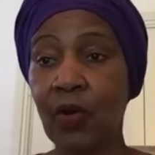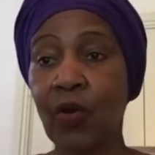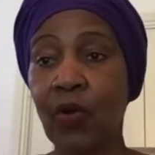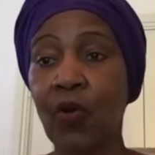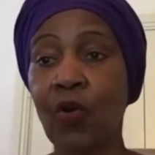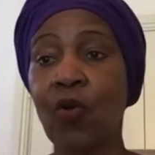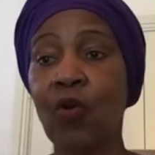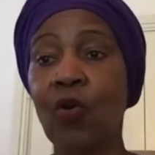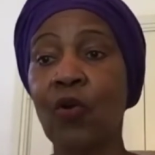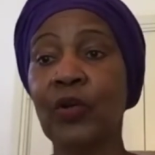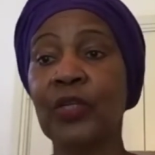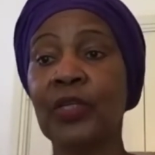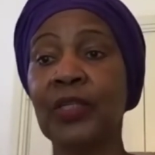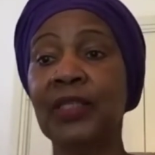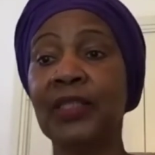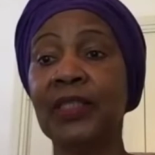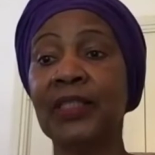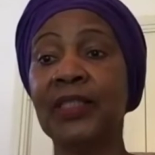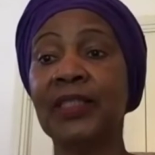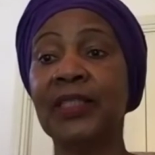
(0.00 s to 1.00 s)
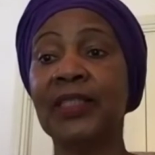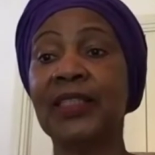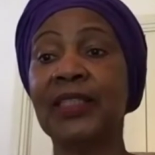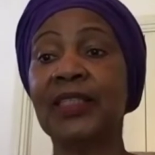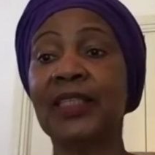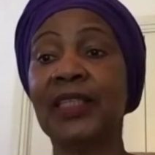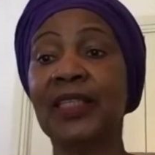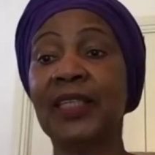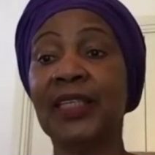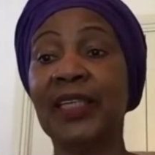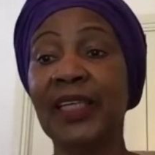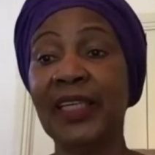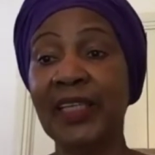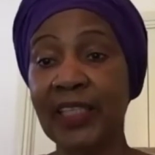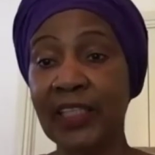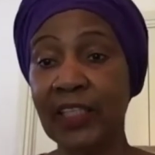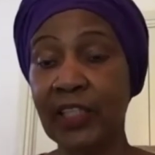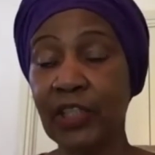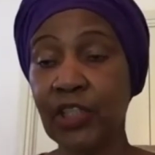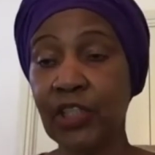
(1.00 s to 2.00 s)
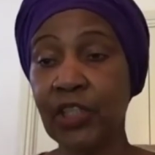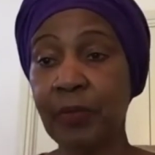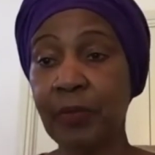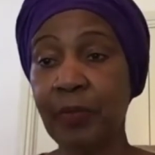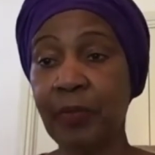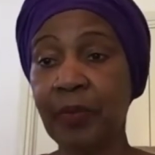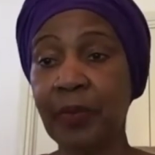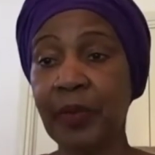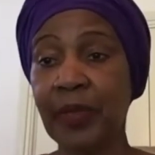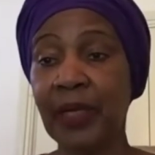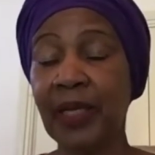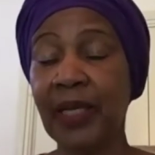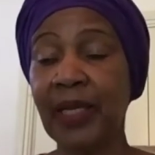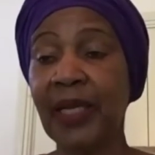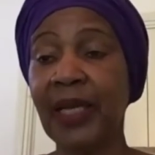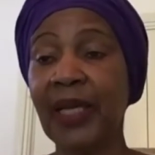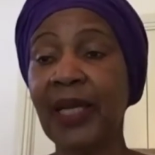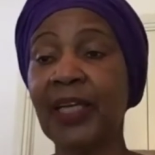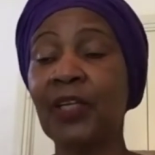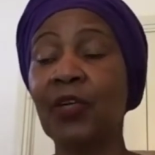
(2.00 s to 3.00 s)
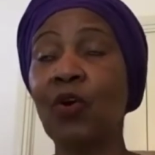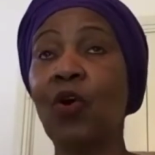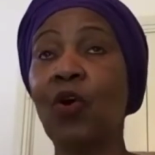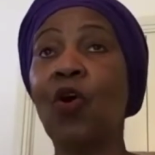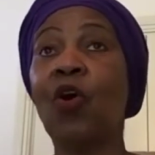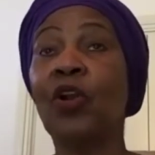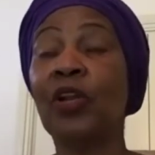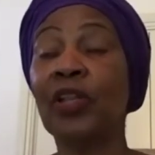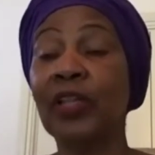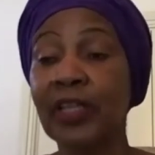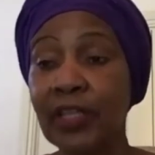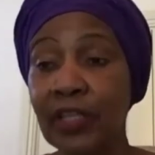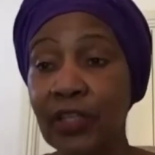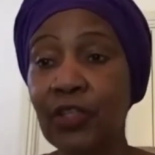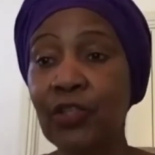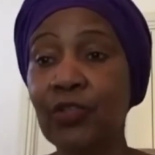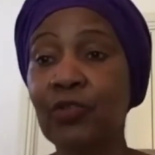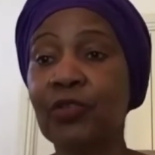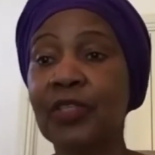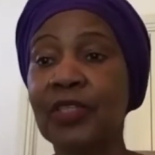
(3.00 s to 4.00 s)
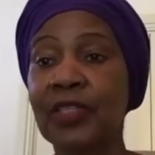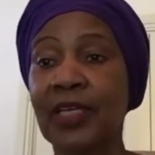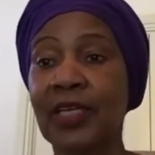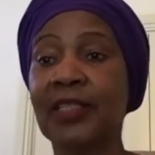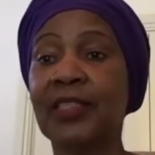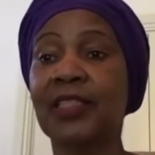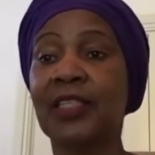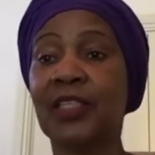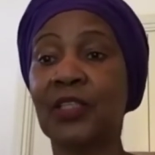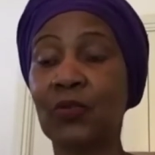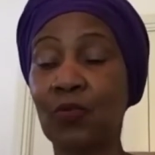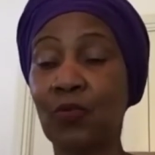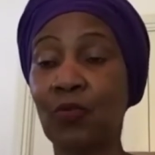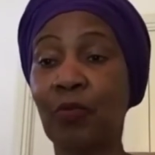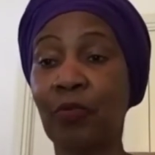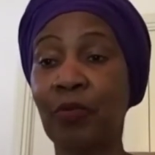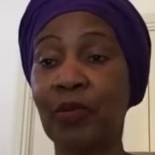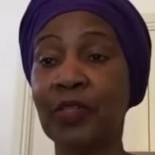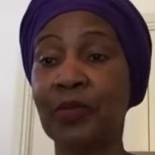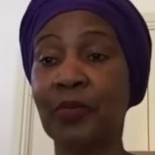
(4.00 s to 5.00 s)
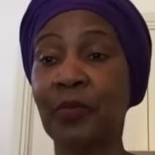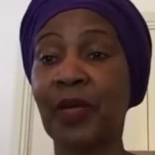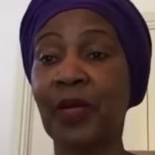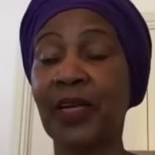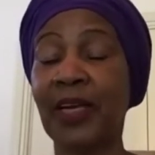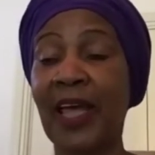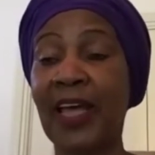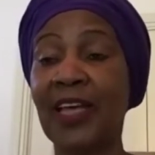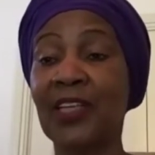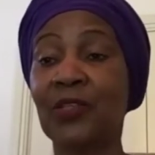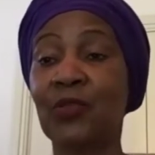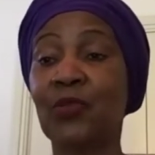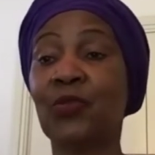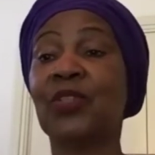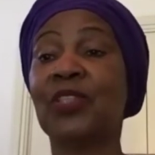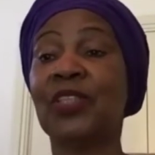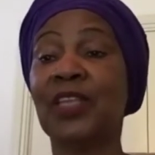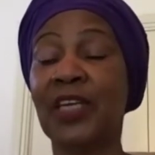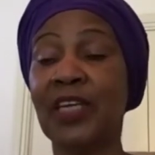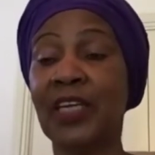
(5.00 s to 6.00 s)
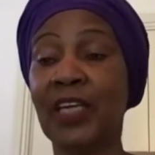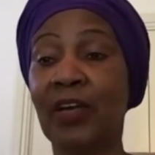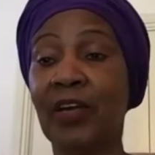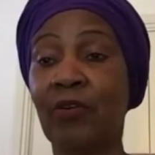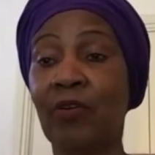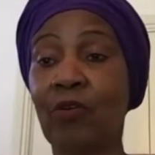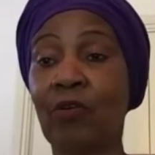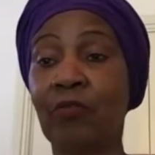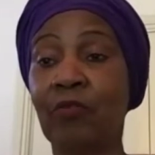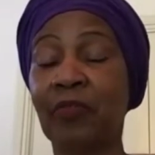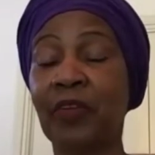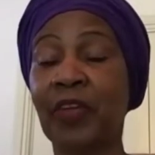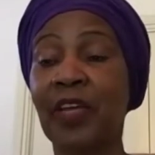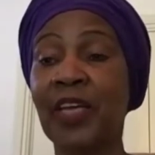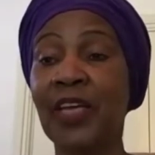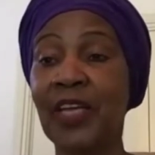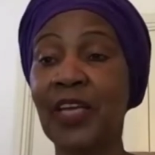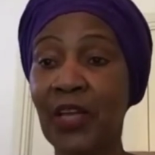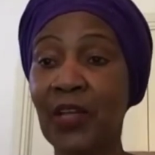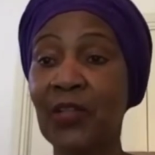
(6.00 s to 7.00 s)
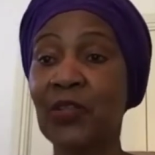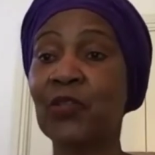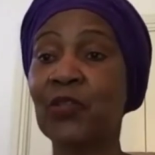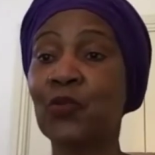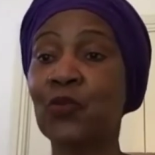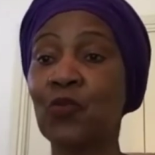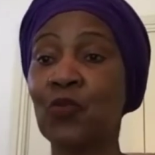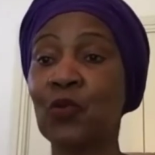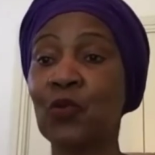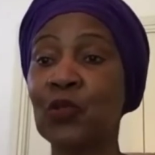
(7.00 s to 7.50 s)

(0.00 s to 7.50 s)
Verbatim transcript: on leadership and all the issues that the school principal has to take care of in school